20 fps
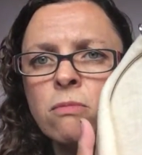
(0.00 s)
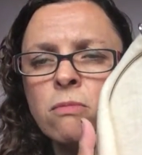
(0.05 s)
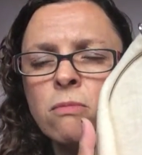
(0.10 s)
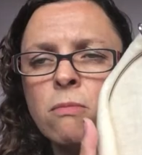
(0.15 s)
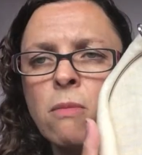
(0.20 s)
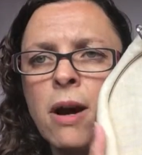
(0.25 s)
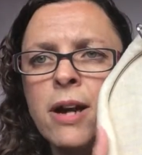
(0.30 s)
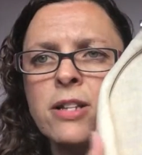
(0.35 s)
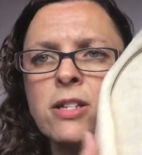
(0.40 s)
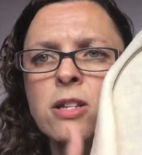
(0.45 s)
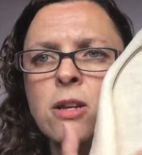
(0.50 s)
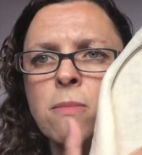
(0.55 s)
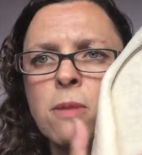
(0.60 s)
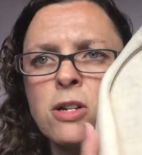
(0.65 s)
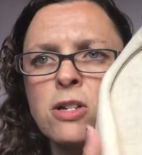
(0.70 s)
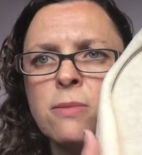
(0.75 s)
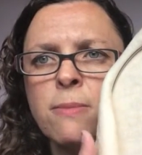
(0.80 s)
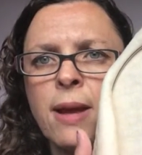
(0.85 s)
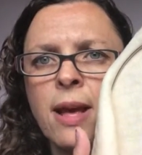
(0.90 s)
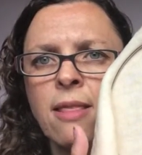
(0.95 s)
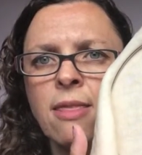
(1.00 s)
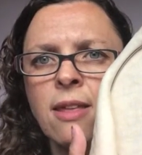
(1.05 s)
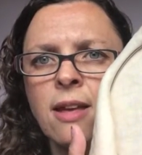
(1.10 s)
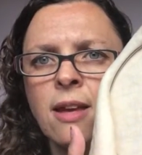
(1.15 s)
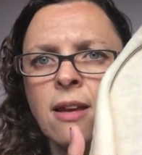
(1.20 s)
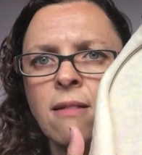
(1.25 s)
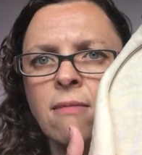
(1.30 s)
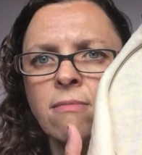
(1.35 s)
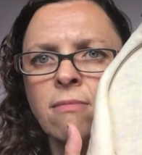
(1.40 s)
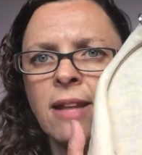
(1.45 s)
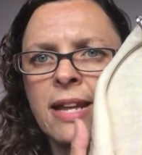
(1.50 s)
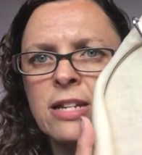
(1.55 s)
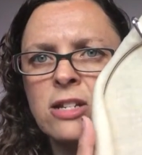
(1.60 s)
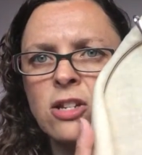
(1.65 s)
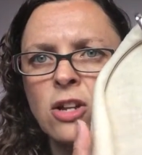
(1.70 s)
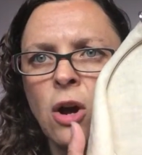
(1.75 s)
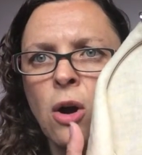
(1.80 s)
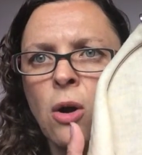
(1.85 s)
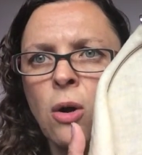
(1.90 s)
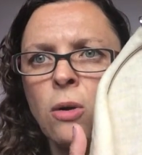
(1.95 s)
mind so much about the let's
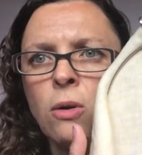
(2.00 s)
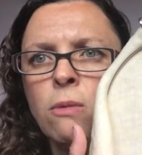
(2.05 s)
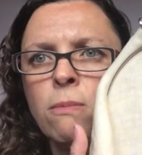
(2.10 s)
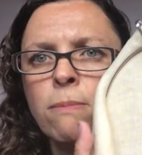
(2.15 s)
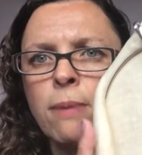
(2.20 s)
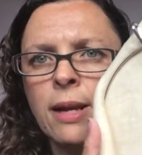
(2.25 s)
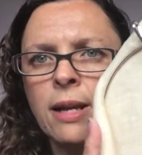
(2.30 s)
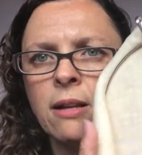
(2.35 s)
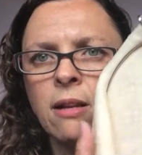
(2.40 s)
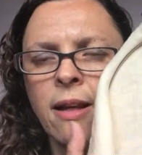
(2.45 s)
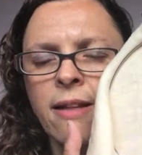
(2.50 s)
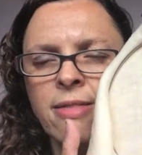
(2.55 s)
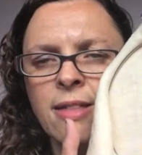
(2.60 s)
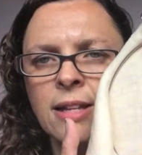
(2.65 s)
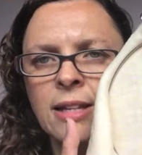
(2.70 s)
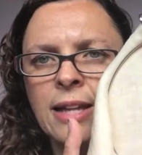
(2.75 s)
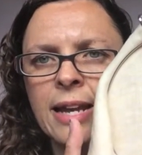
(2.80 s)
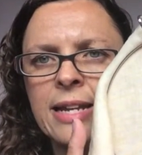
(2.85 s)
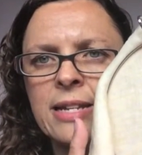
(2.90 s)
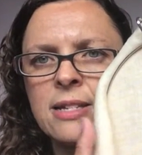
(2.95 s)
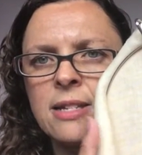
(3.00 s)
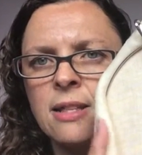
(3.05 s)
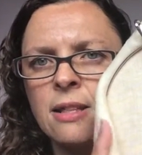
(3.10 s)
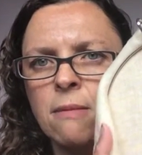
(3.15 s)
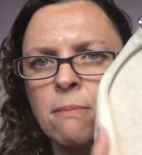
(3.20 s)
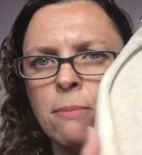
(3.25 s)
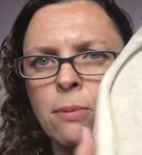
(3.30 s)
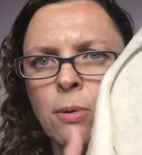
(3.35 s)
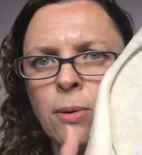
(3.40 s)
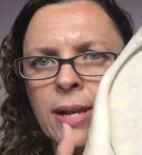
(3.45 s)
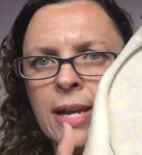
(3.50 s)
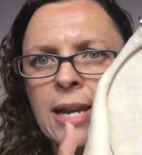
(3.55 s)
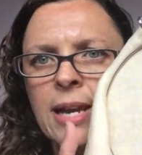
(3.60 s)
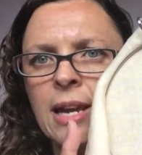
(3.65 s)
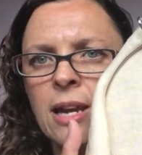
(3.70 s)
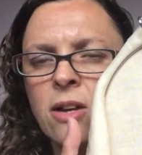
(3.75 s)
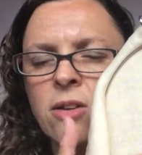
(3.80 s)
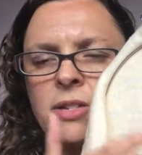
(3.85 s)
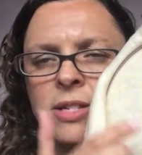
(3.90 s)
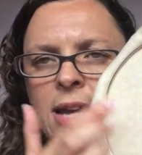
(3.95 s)
go bit, like the let's and the border
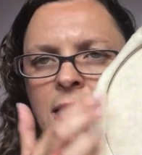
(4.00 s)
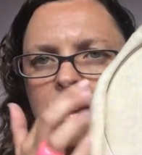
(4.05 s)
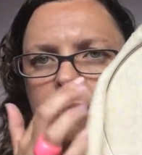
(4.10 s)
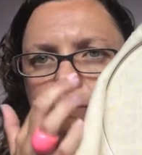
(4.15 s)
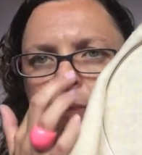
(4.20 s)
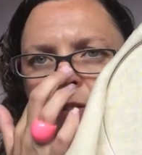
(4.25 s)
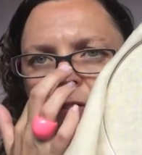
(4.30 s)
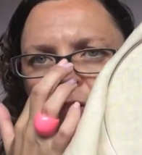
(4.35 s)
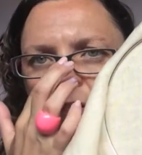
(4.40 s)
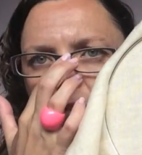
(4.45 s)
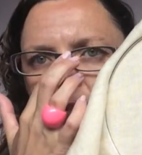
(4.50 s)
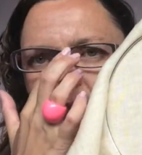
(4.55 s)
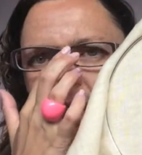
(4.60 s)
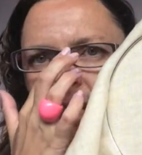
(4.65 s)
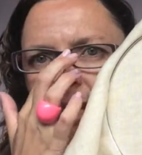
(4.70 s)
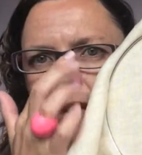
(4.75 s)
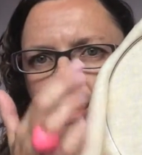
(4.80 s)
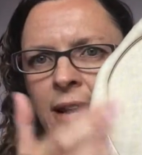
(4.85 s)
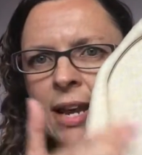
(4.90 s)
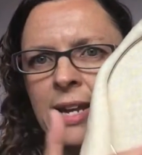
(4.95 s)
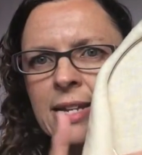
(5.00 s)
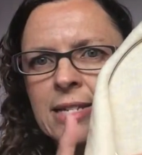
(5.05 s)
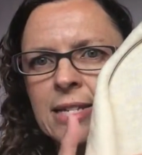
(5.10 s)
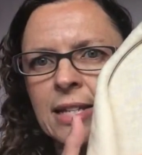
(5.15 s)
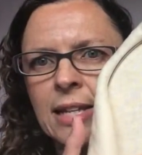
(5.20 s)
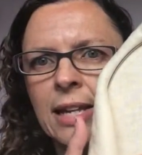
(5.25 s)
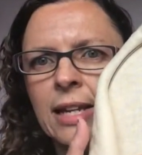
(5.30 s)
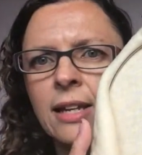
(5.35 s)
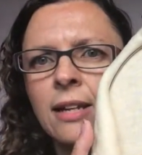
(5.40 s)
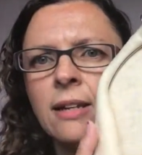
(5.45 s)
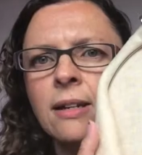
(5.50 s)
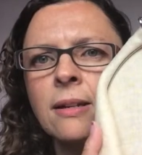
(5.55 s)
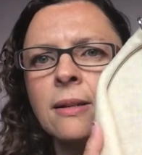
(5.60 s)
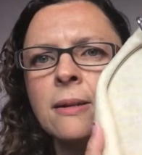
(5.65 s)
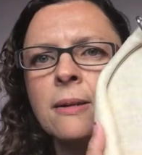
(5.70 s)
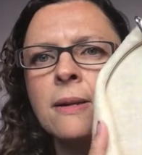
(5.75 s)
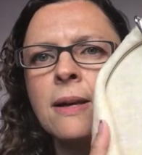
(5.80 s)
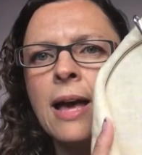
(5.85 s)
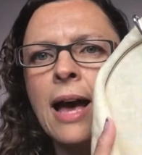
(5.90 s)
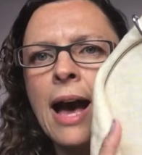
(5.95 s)
here, because that can be filled in easily.
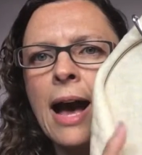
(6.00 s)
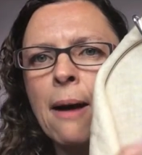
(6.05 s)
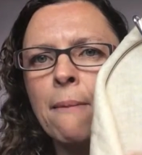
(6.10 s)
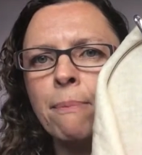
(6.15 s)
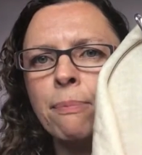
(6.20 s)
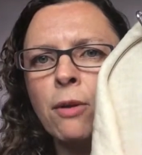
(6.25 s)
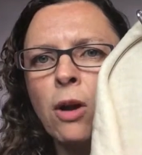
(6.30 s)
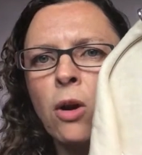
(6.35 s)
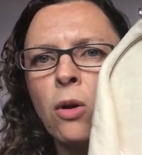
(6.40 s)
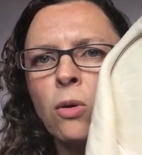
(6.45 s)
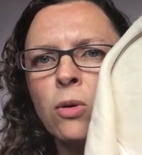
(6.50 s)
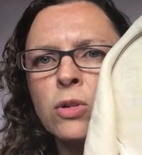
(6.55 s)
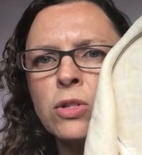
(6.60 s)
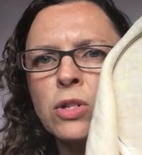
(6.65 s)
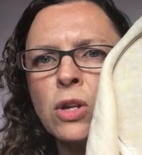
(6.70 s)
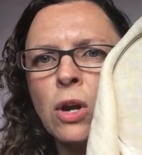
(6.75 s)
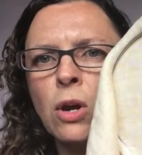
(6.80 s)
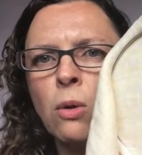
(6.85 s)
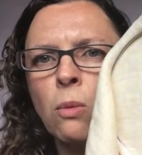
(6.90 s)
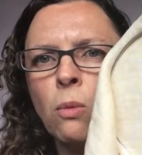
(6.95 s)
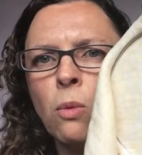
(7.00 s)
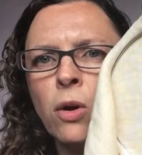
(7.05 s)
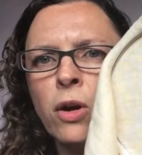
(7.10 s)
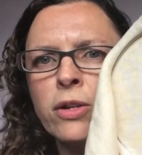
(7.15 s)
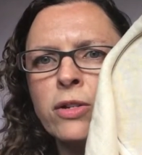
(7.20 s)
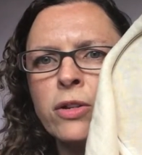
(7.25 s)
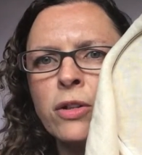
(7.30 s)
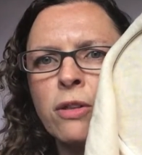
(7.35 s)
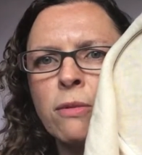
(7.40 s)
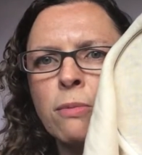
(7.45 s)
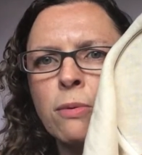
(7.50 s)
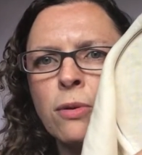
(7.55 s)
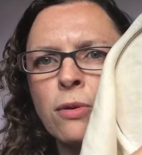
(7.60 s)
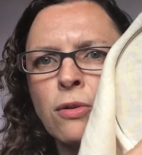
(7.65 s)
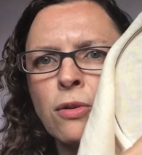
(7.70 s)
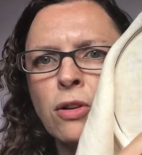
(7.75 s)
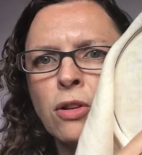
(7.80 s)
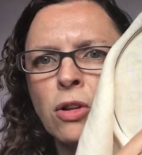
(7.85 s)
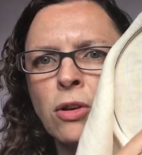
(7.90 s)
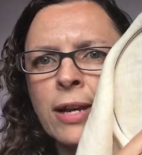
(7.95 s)
I also worked on the
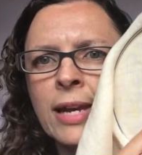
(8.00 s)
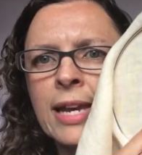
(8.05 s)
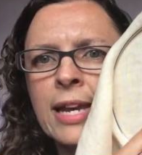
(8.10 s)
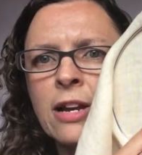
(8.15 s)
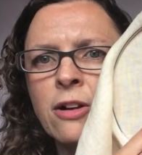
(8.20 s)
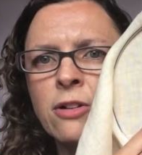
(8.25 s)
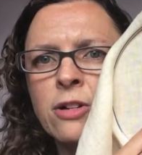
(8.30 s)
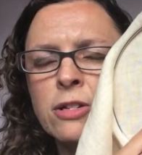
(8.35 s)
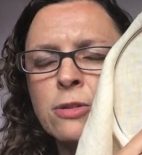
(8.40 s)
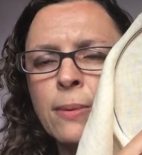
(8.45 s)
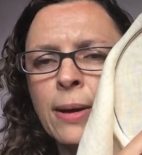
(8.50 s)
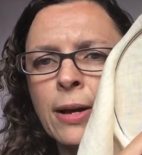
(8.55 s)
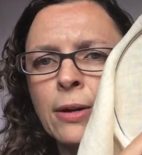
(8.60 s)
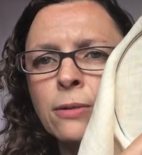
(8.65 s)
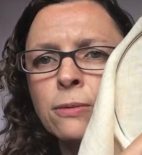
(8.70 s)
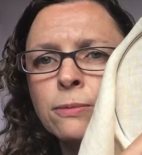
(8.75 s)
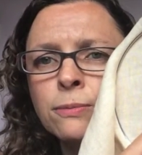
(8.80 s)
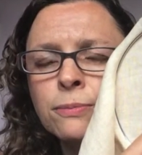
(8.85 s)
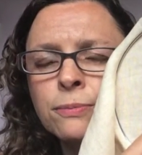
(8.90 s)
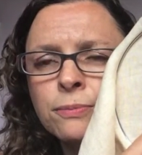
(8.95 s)
border along here as well,